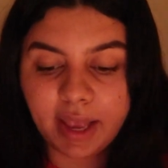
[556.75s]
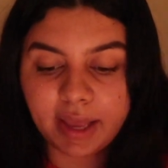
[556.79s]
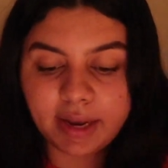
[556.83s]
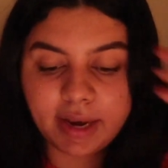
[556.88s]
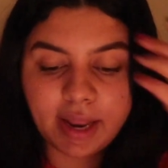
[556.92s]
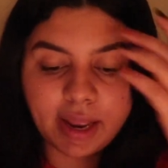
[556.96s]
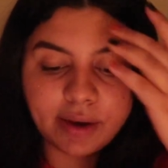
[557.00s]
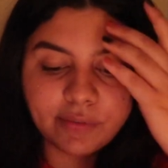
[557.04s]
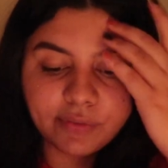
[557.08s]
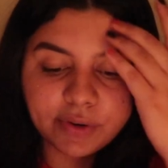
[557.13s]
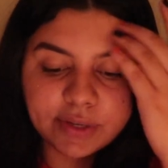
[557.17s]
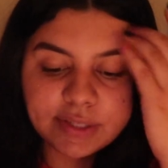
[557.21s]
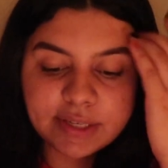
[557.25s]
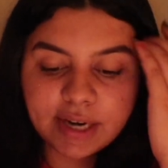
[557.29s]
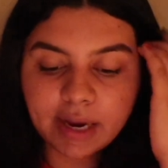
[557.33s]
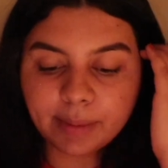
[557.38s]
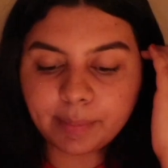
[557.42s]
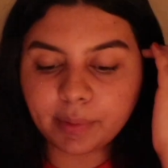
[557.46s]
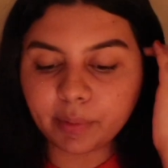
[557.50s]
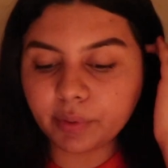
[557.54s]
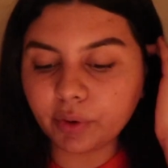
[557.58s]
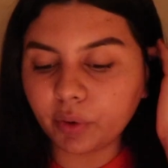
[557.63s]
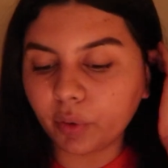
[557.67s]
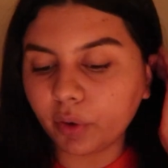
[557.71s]
And every
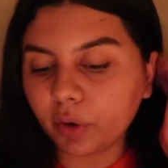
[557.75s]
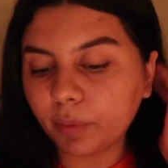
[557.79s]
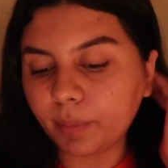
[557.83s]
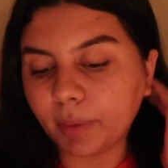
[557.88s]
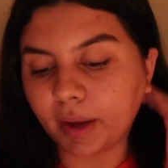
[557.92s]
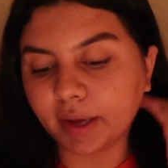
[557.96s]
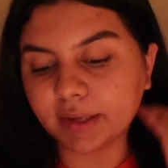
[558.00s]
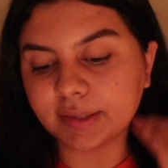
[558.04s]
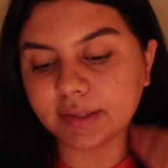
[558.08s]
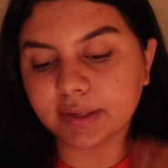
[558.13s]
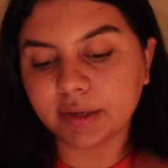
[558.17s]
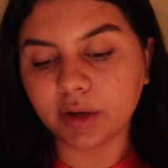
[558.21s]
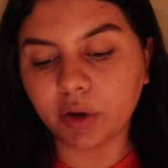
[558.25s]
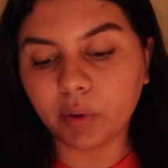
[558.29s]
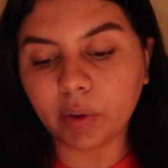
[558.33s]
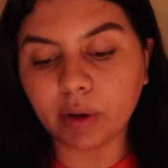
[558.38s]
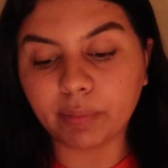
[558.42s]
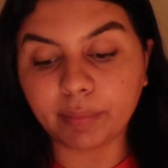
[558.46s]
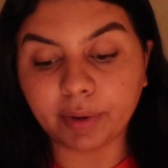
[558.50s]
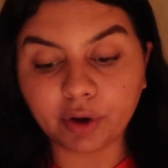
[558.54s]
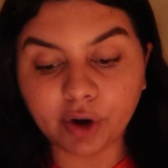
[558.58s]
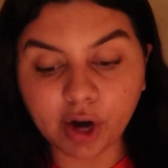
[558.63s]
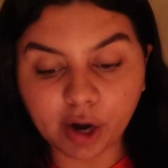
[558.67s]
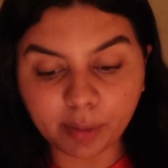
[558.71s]
time I would go to Mexico
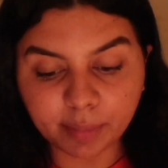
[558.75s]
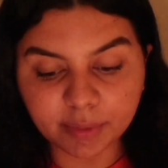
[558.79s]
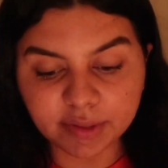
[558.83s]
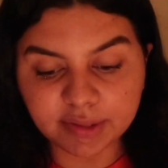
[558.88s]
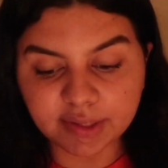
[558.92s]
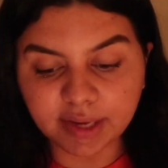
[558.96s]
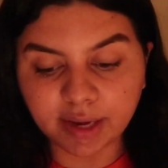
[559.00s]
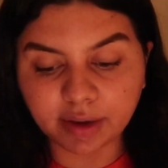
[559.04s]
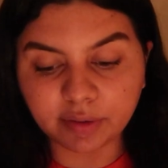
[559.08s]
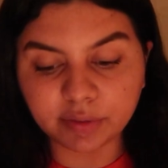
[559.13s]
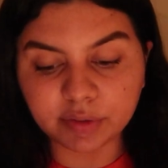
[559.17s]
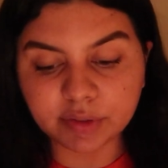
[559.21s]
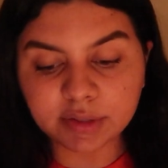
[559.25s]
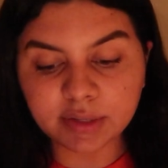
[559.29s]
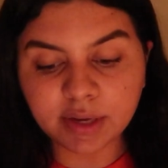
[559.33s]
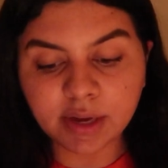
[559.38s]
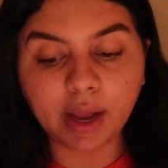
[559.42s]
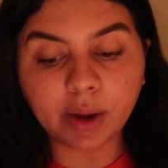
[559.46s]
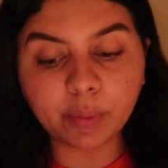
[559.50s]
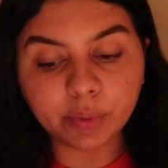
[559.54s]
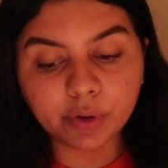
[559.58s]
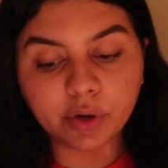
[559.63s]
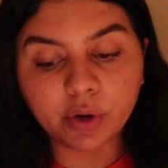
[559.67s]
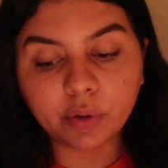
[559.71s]
at my grandma's house,
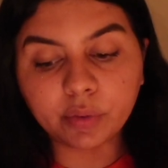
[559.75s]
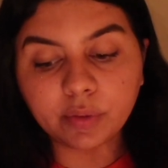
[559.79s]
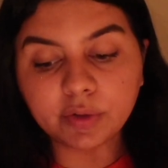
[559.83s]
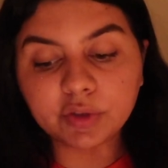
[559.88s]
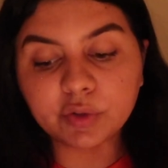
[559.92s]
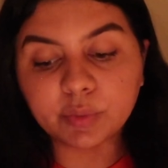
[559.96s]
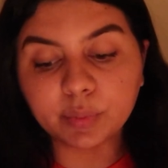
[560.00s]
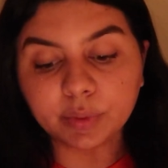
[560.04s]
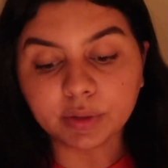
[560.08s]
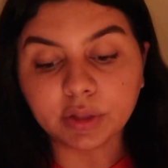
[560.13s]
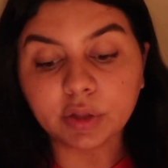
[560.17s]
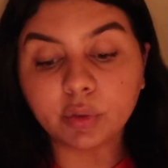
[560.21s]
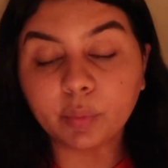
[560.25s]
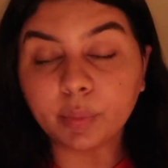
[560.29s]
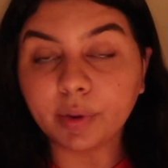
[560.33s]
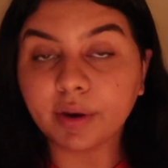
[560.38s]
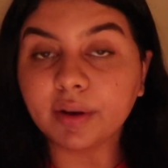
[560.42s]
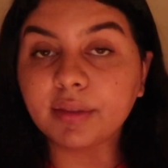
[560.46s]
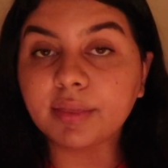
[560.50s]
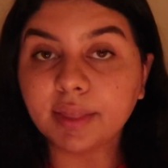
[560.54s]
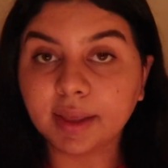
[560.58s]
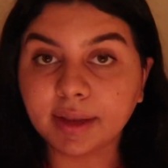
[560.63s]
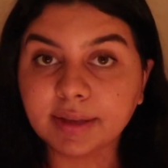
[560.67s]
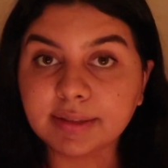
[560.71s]
I would notice really
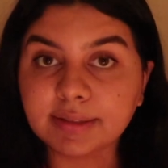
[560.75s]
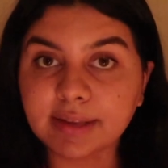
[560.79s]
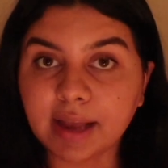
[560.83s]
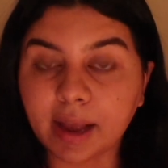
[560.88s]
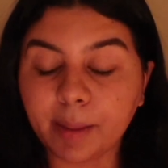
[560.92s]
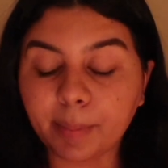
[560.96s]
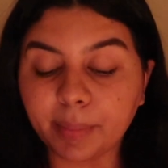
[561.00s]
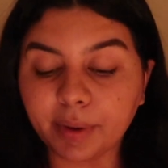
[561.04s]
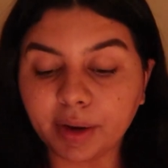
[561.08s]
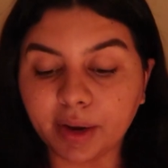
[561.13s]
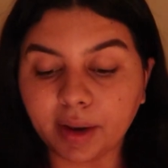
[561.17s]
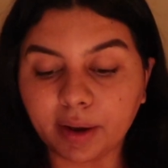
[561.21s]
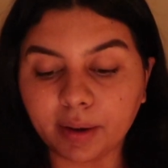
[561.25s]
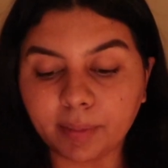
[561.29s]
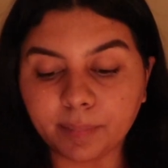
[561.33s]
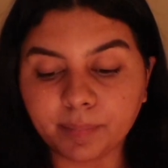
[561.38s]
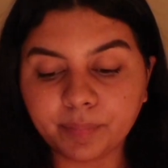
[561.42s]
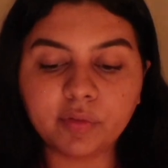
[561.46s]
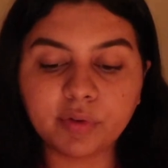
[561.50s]
weird things happening.